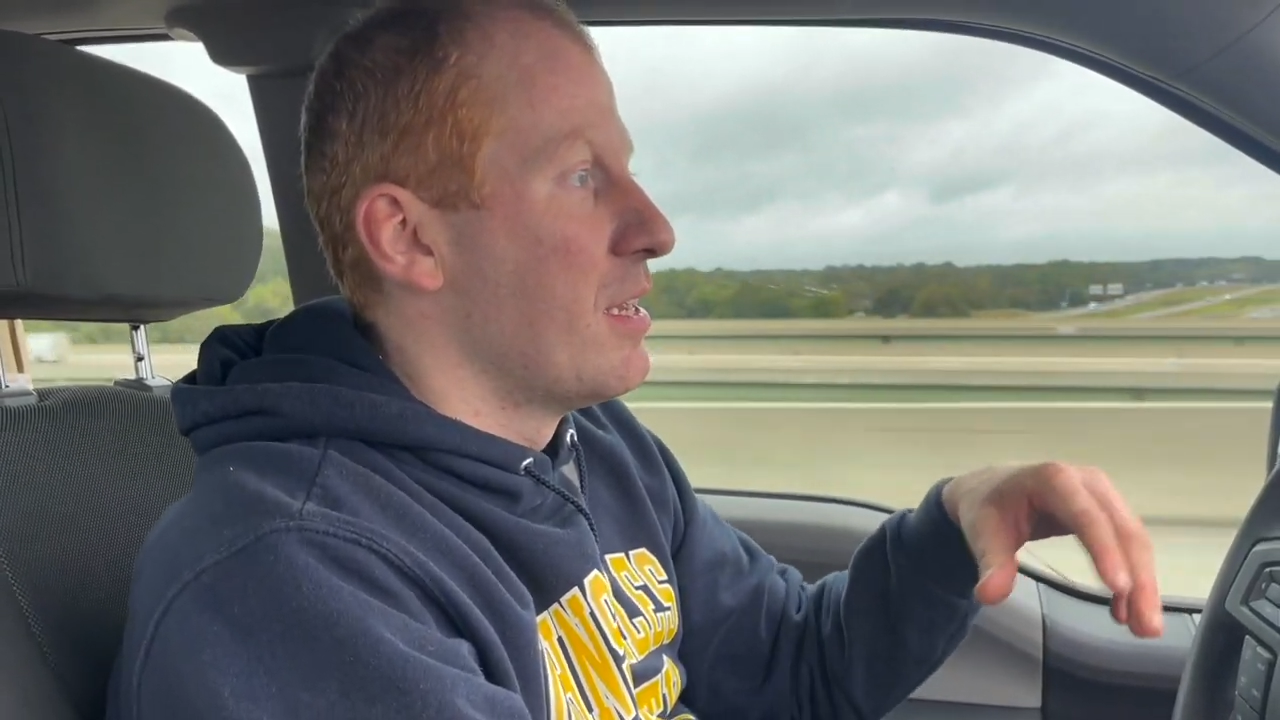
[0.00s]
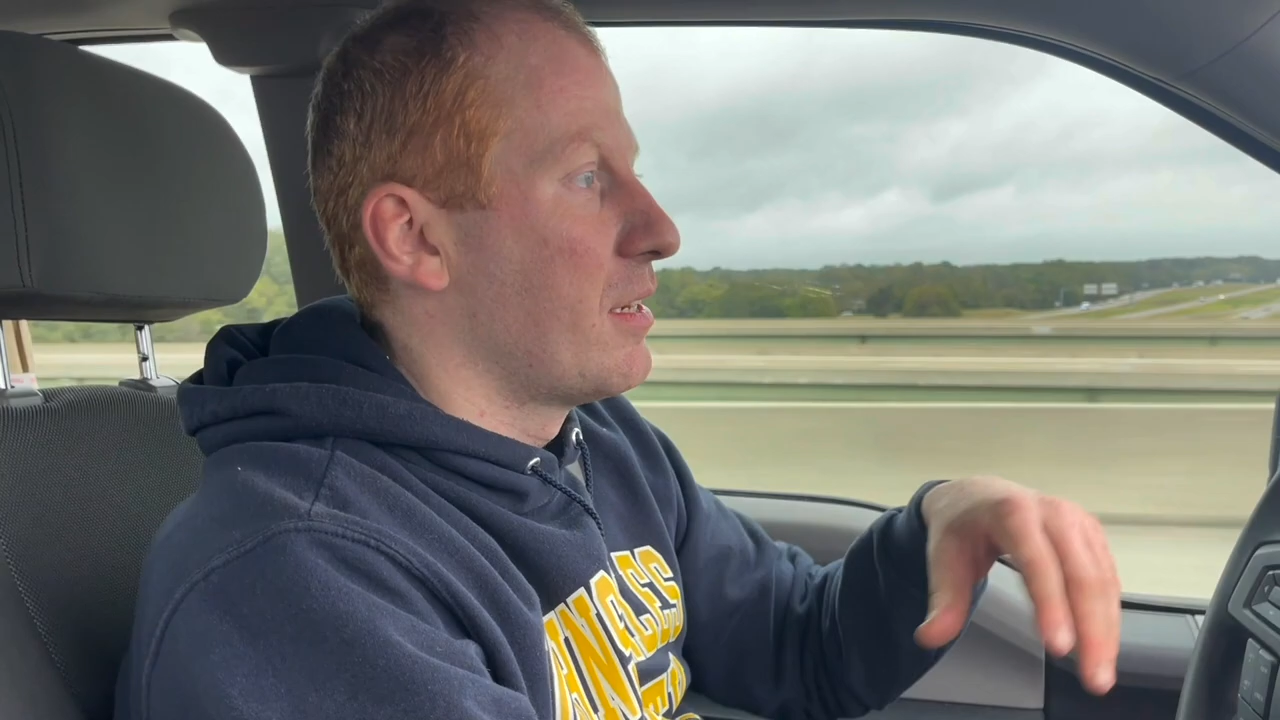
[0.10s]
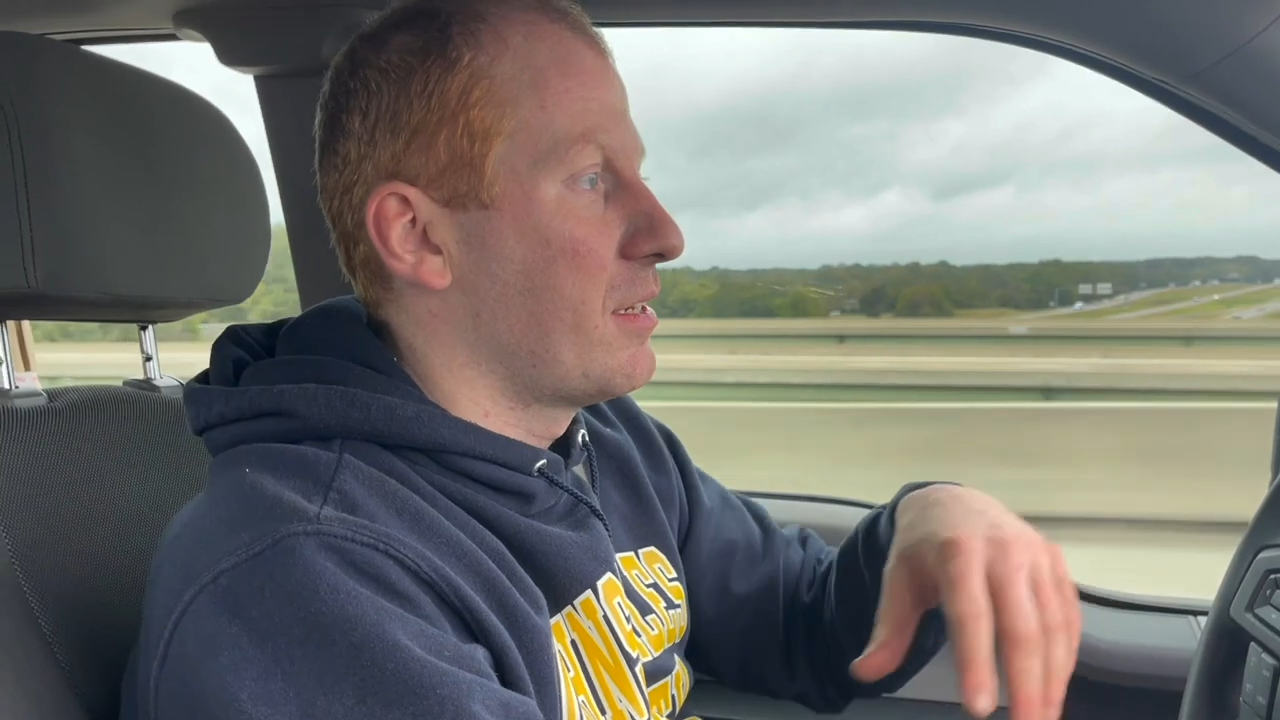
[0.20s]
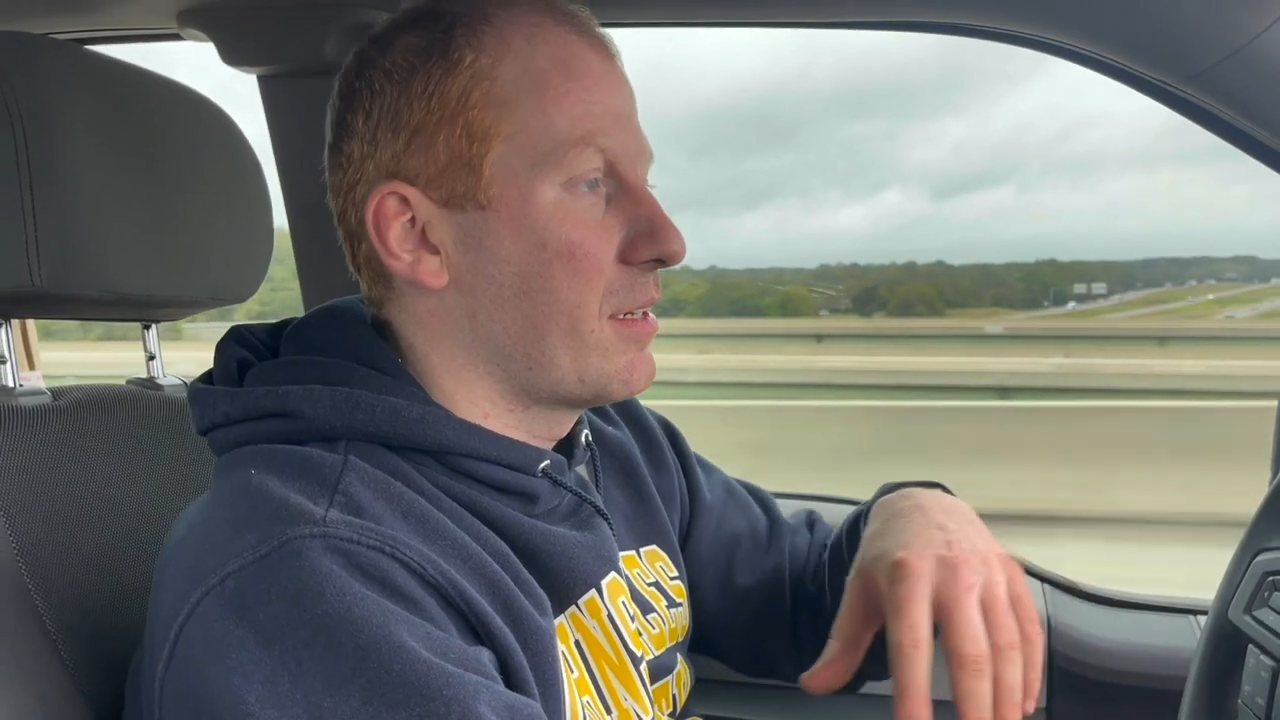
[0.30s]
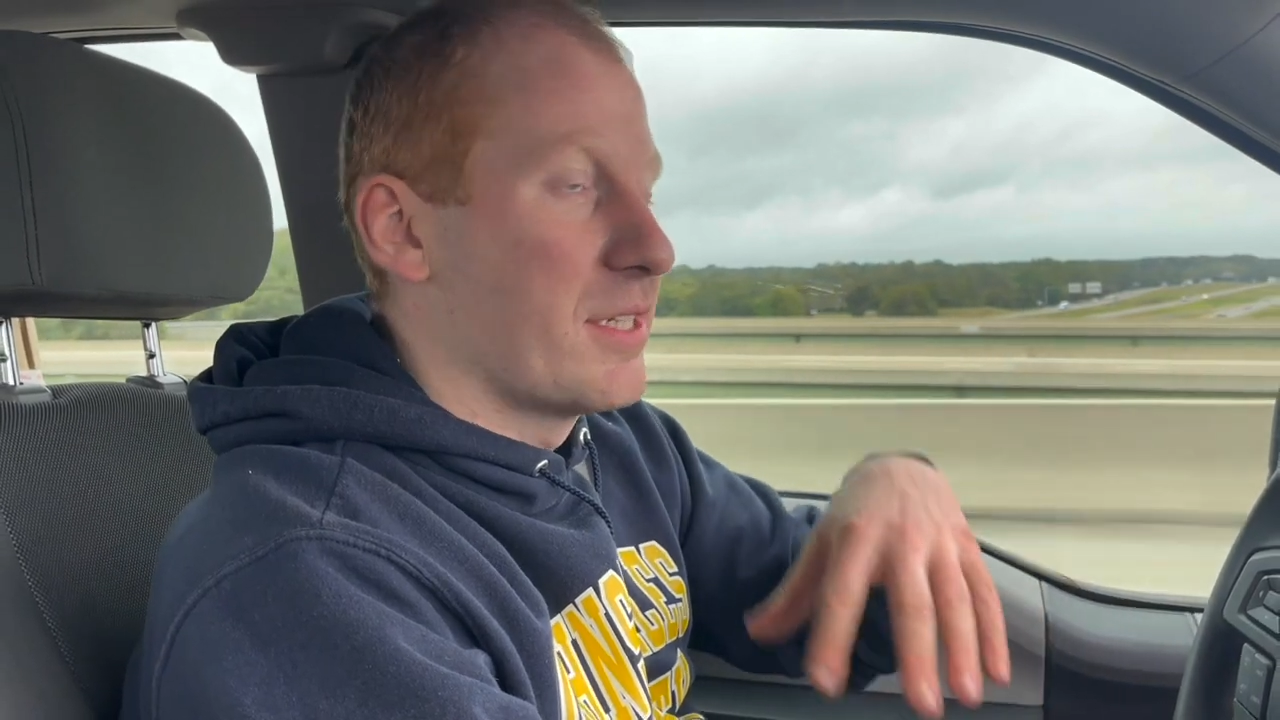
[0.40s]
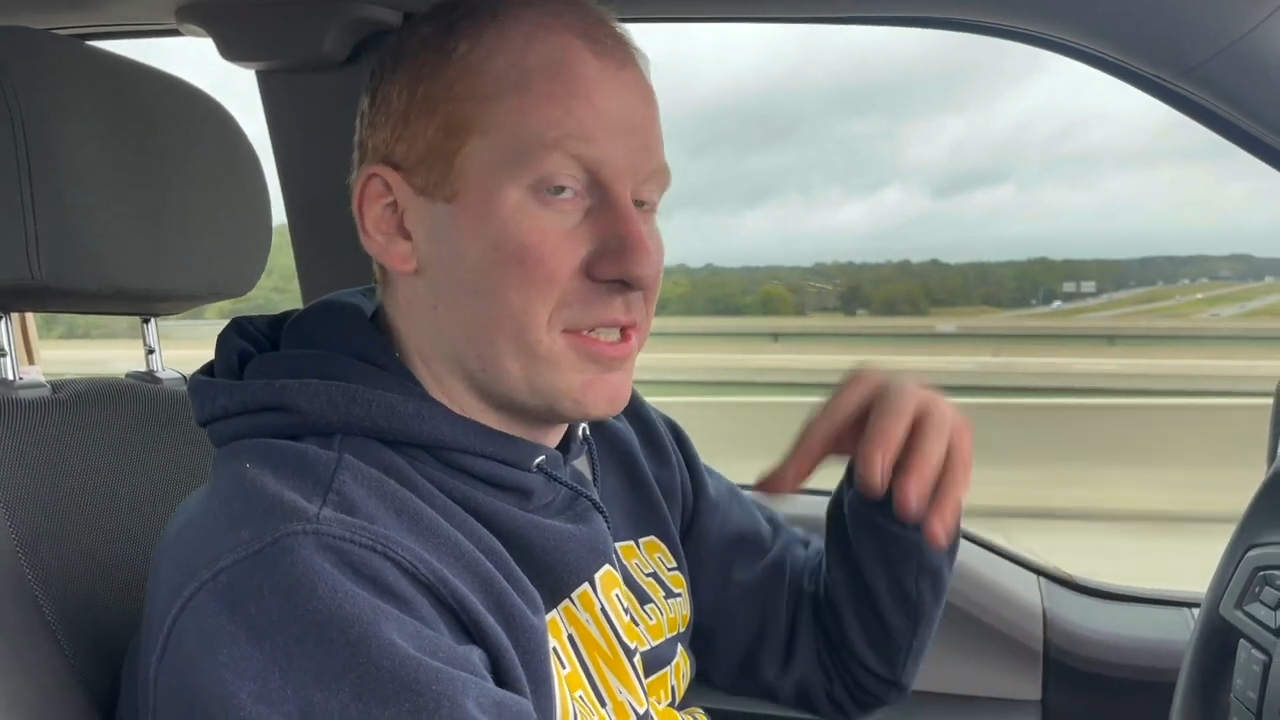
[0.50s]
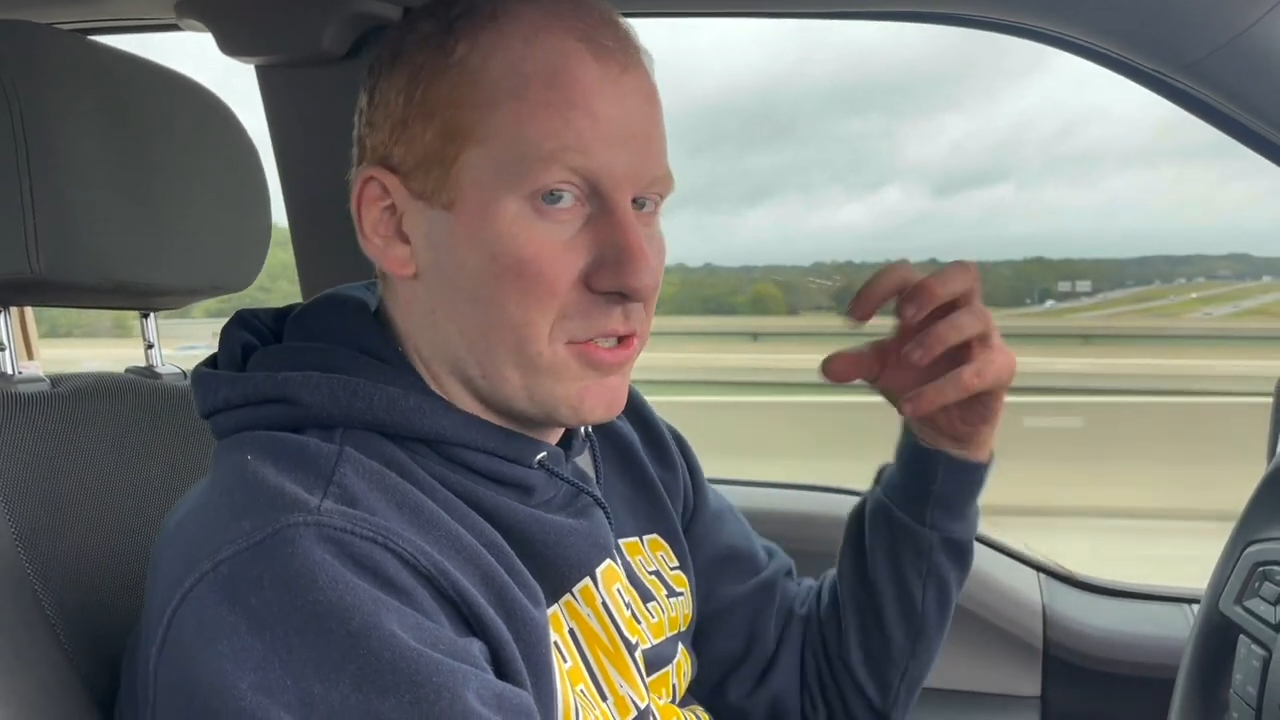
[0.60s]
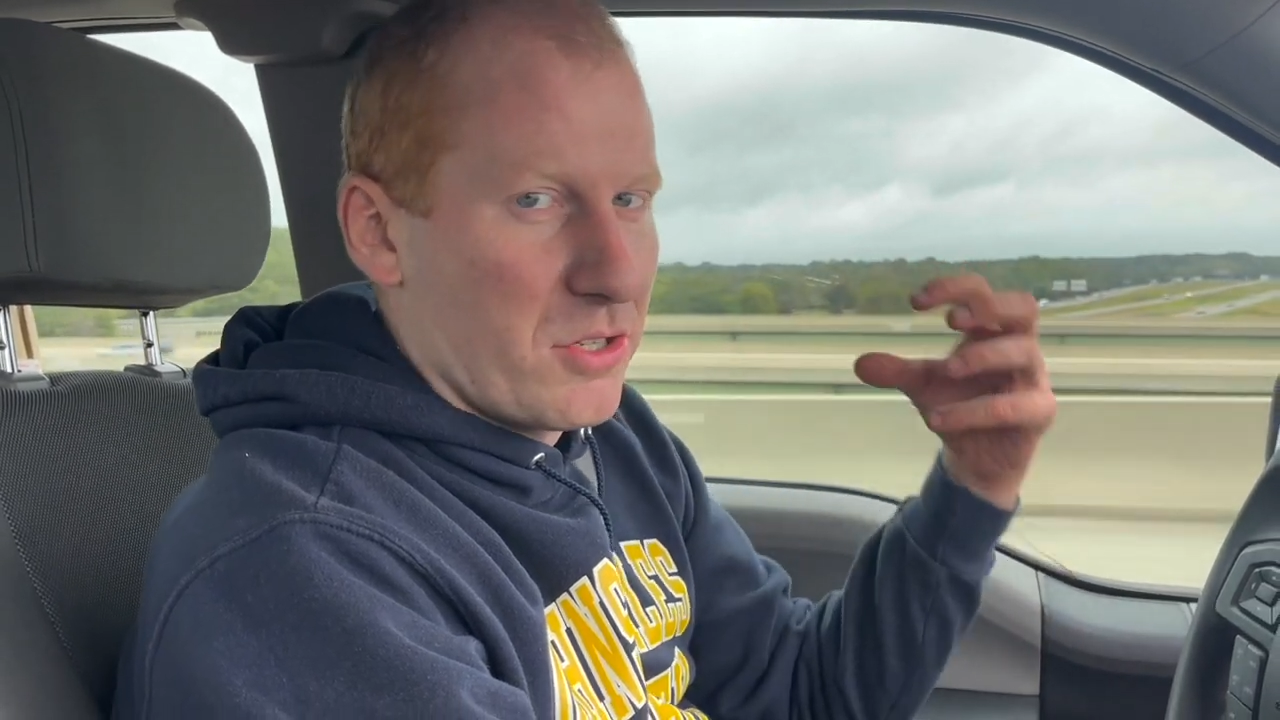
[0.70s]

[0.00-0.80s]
because uh,